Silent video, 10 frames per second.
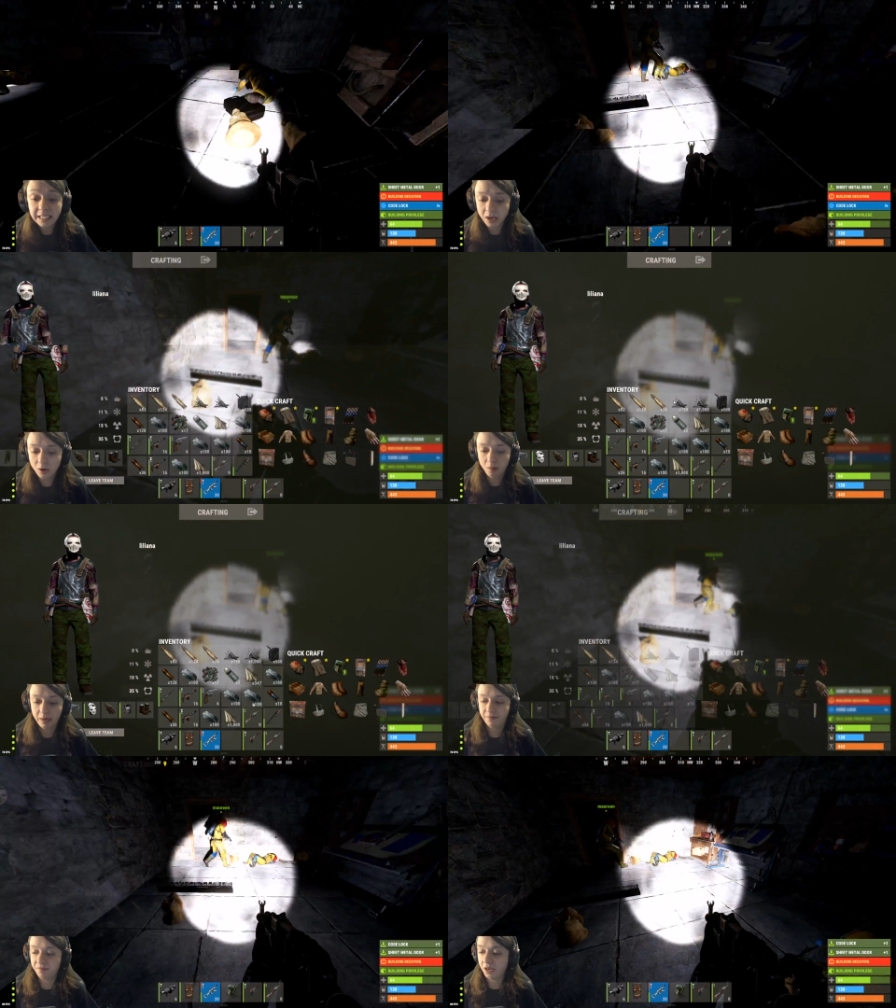set. Oh
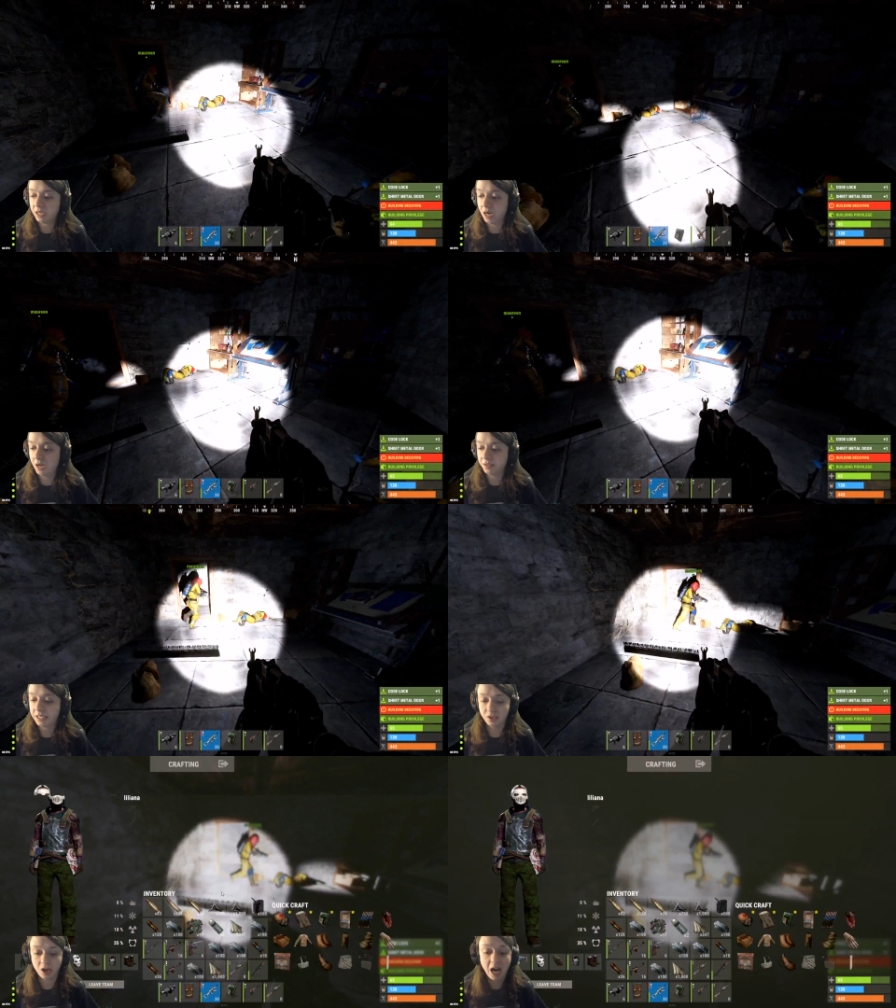my fucking oh god, my
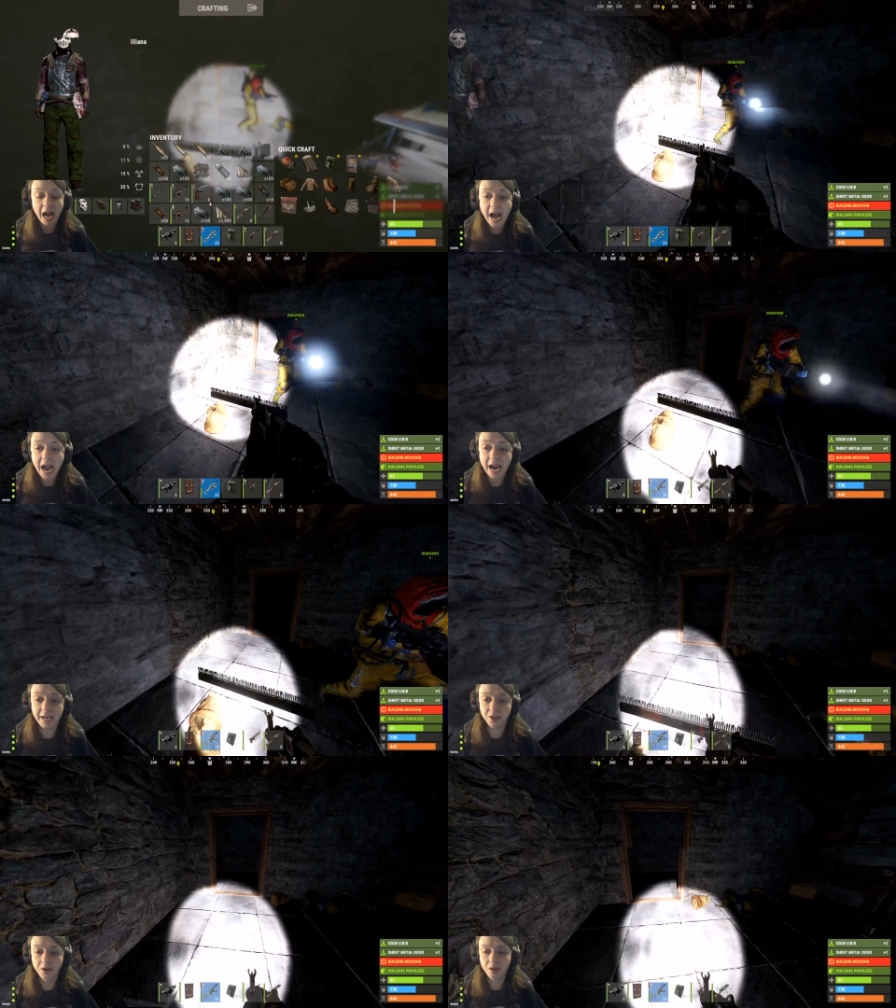these guys are
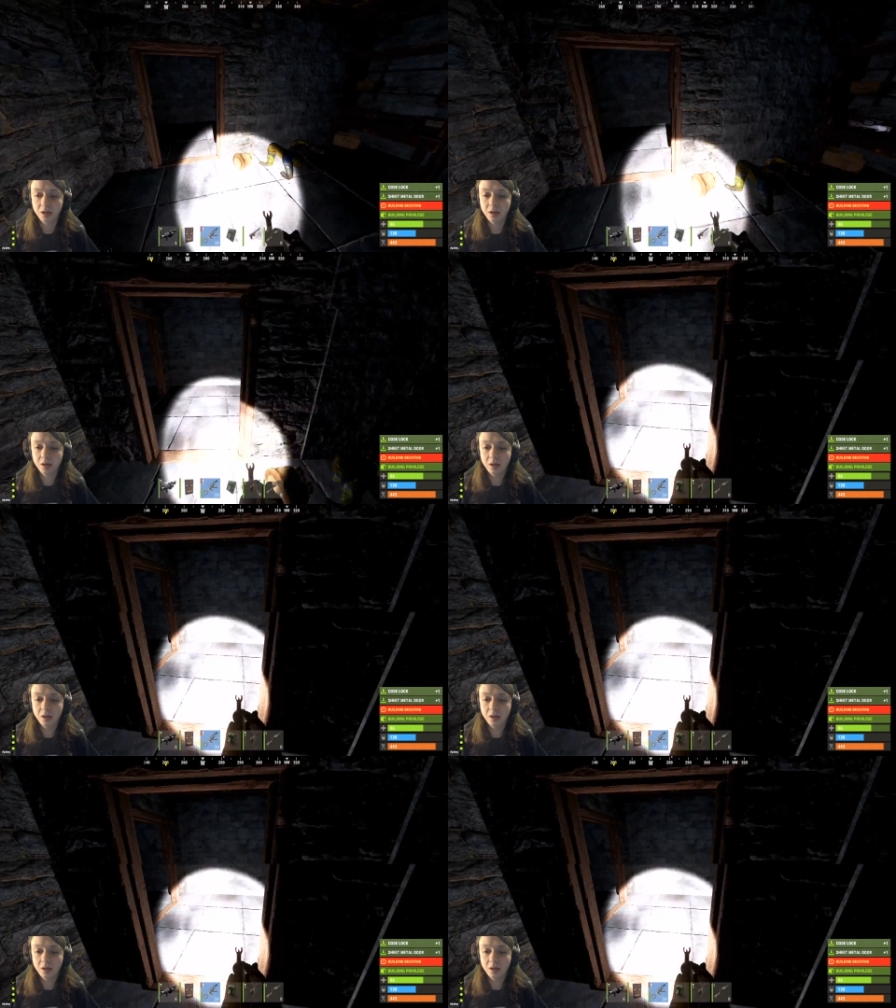high, dude.